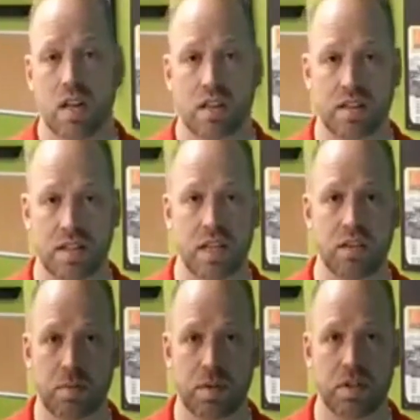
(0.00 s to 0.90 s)
The
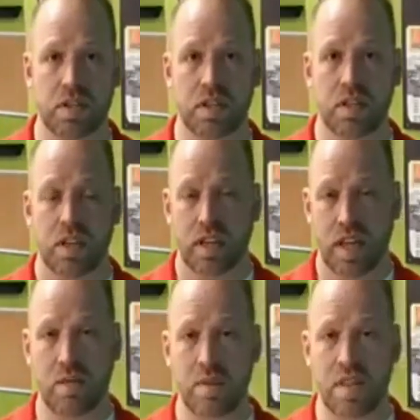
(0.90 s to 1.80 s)
salesperson
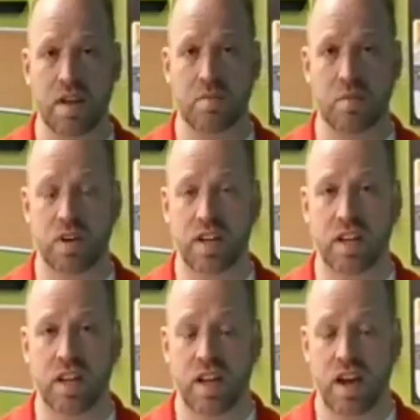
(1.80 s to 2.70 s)
came in that
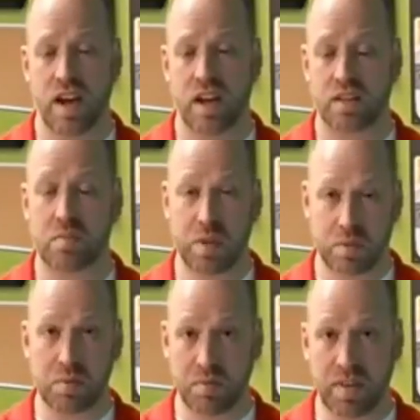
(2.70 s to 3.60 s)
morning to be
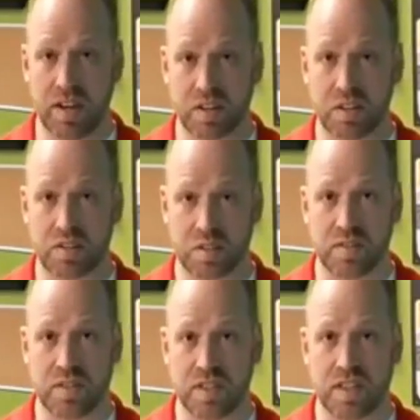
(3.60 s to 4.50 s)
able to provide good
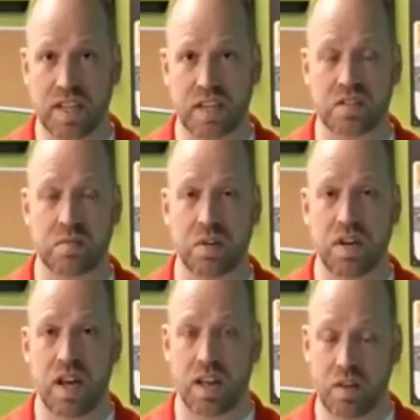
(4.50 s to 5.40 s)
service to the
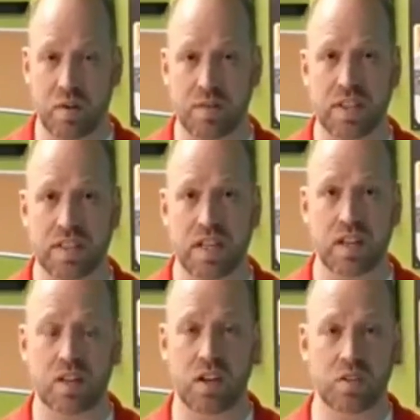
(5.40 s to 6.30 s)
customer and then hopefully to sell
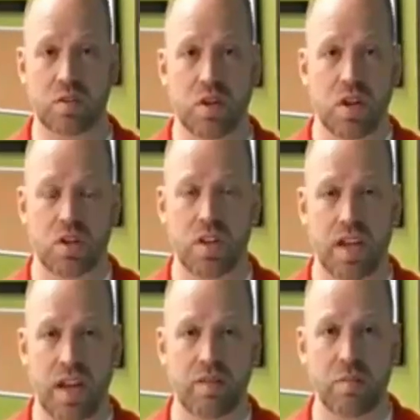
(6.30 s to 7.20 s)
a car. So
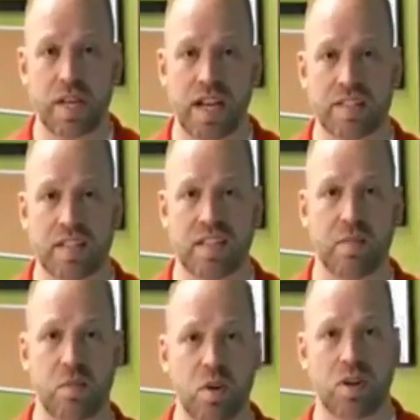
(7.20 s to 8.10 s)
everybody has the
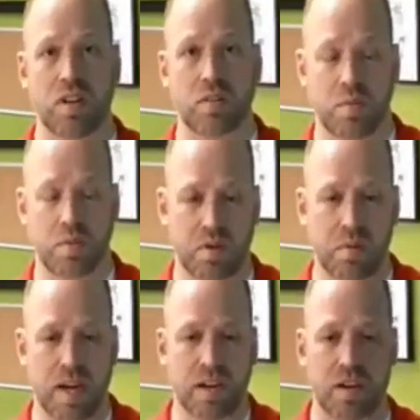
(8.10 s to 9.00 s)
same goal. We want to
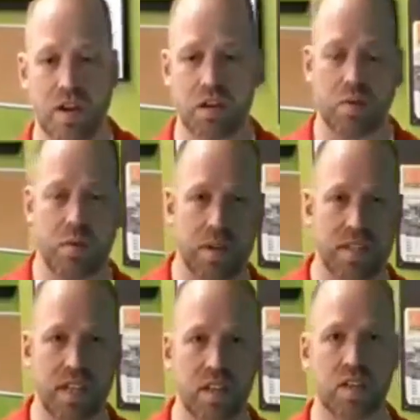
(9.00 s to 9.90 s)
buy a car, we want to
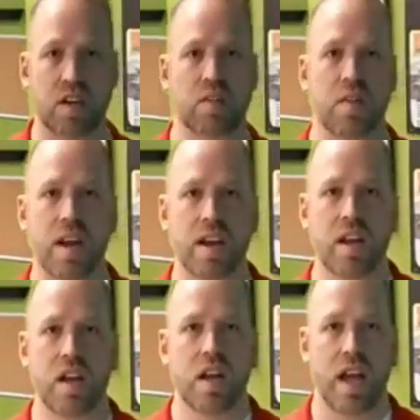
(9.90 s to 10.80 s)
sell a car, right?
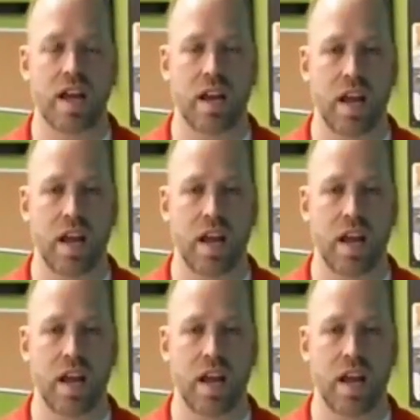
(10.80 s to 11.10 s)
And